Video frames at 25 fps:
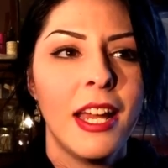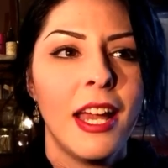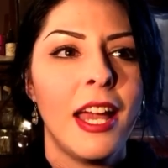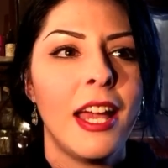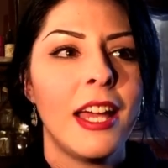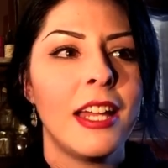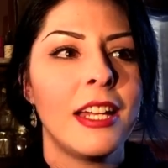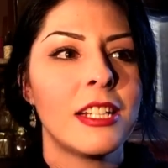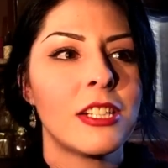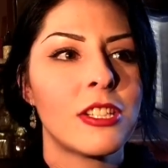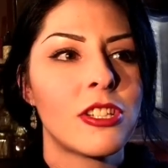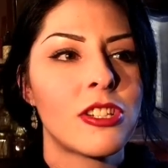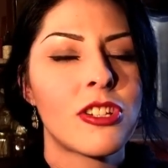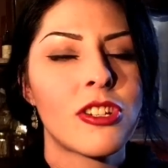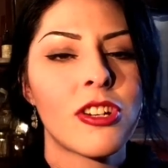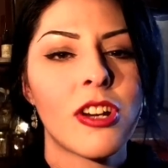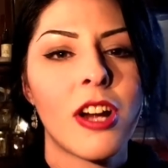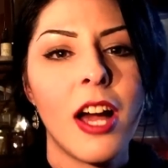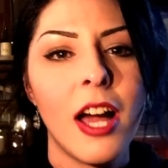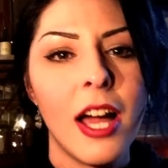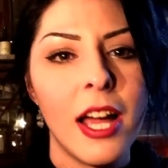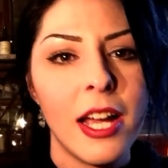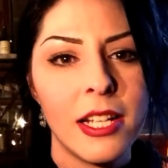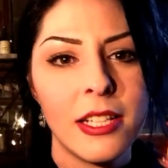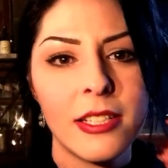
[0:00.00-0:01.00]
and it's
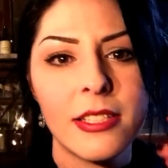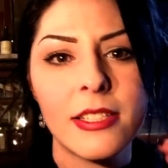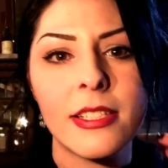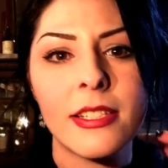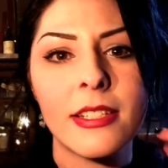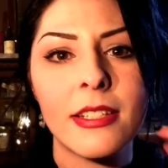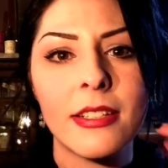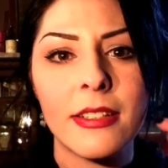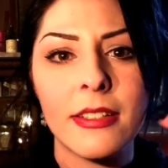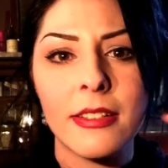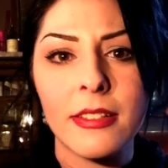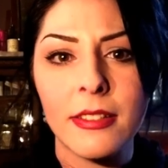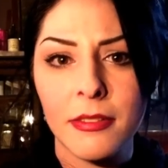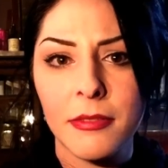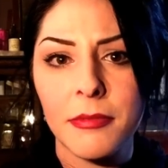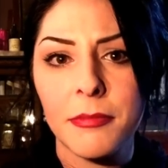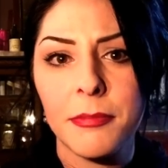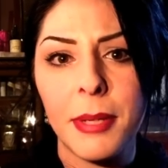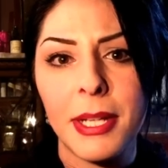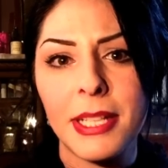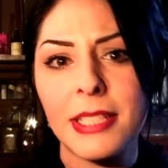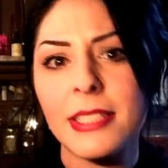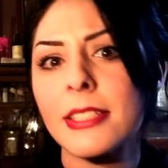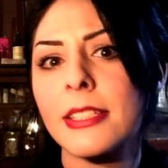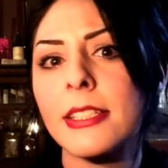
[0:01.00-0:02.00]
trying to
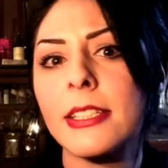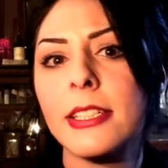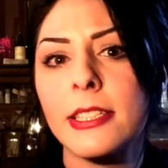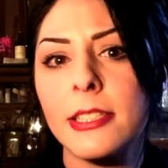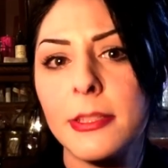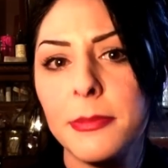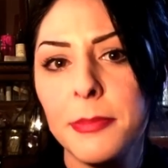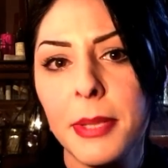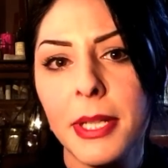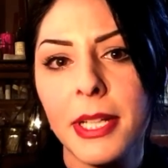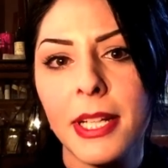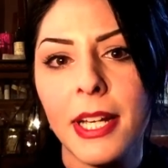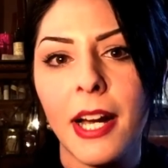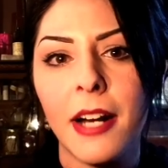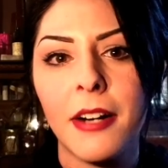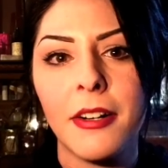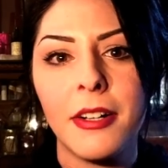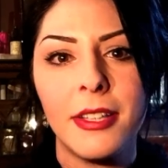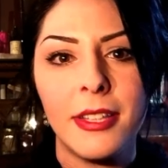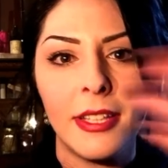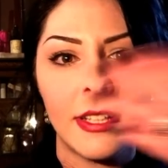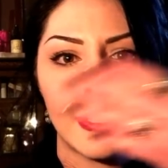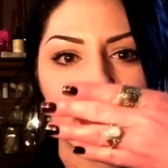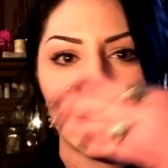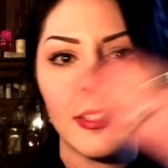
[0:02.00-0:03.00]
basically speak out,
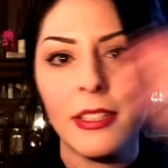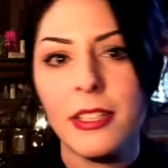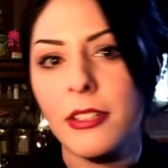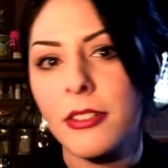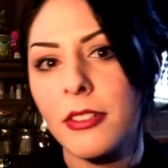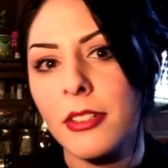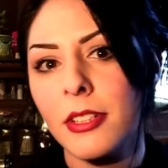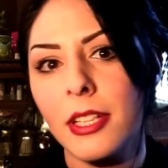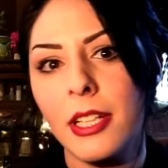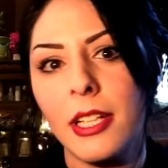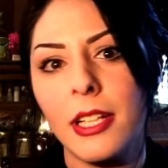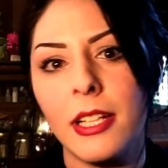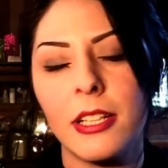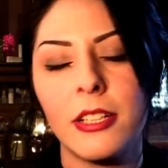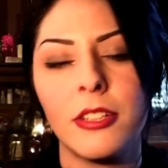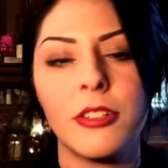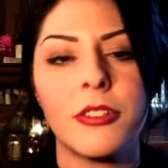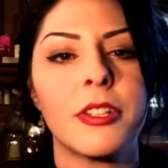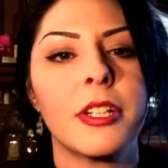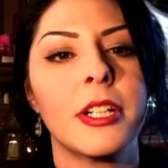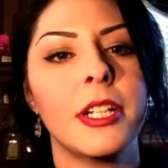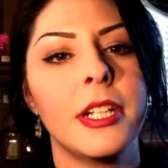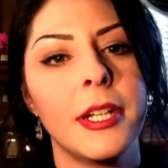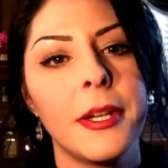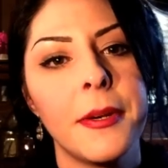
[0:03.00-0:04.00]
and they're literally
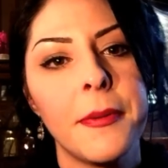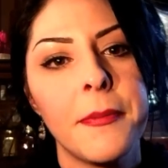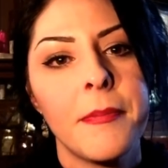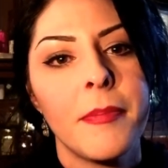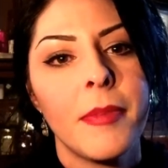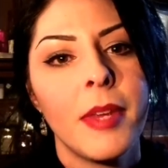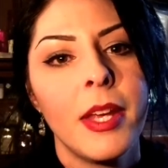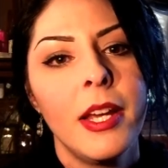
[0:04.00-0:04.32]
ignoring it.